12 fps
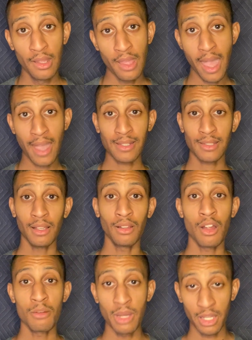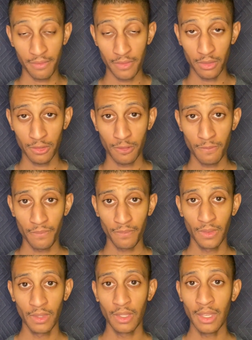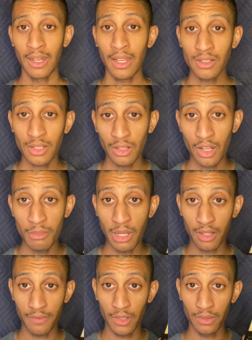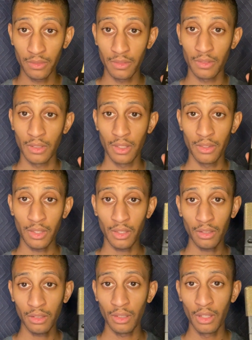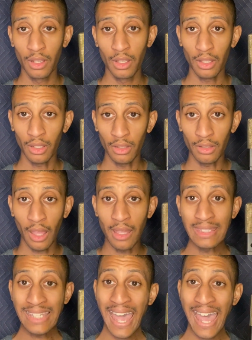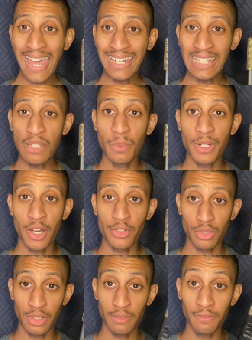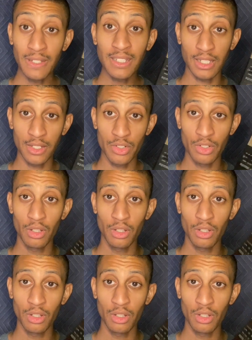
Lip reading: XLR microphones. In XLR microphones, this is a CAD E100 vintage